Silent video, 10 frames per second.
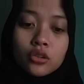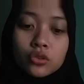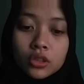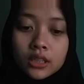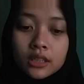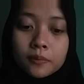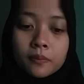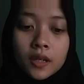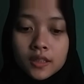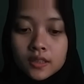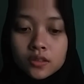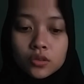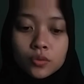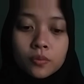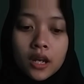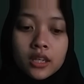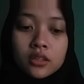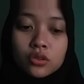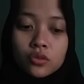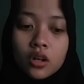you need money to buy
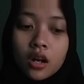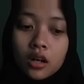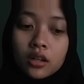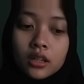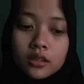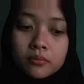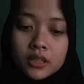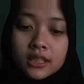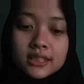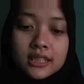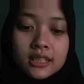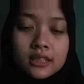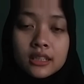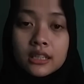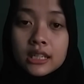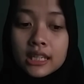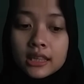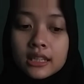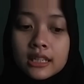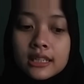a new car because it
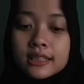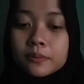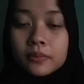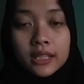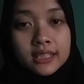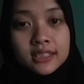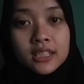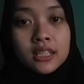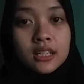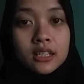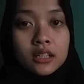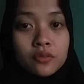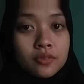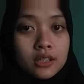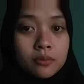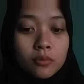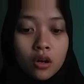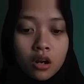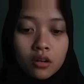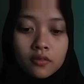explains the verb
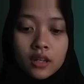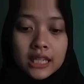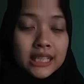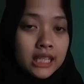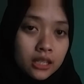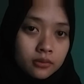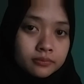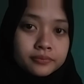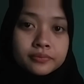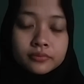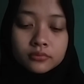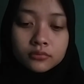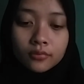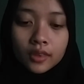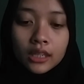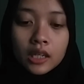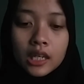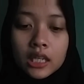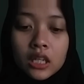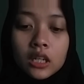of need.
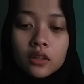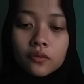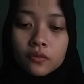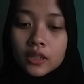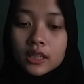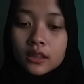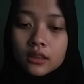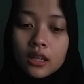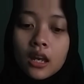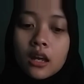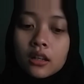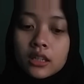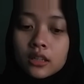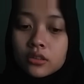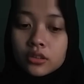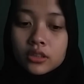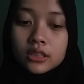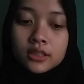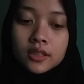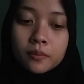Infinite
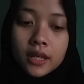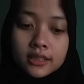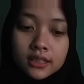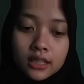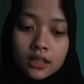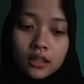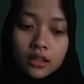includes the basic